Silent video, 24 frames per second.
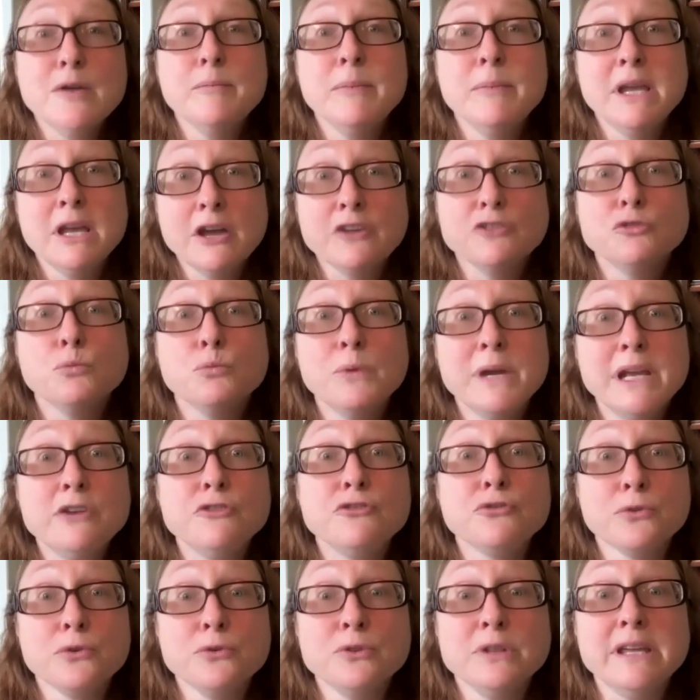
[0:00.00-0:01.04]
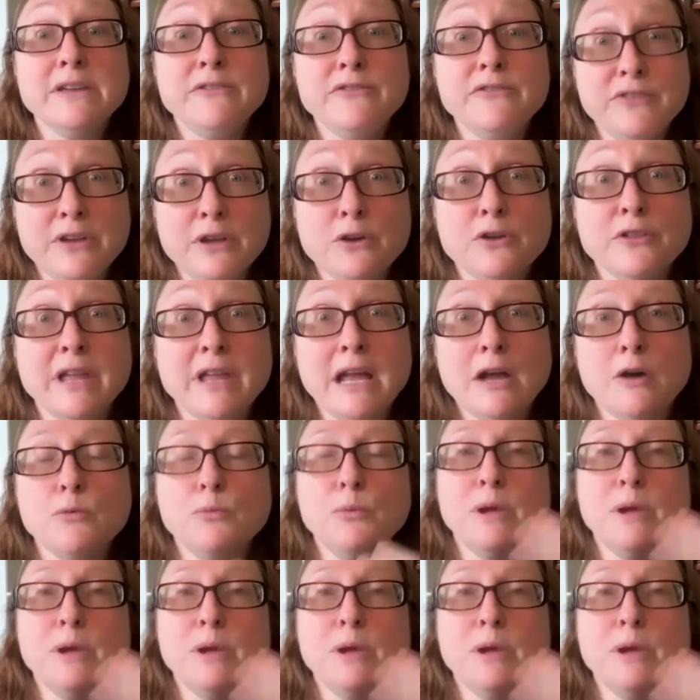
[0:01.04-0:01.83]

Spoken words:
Because we truly feel that.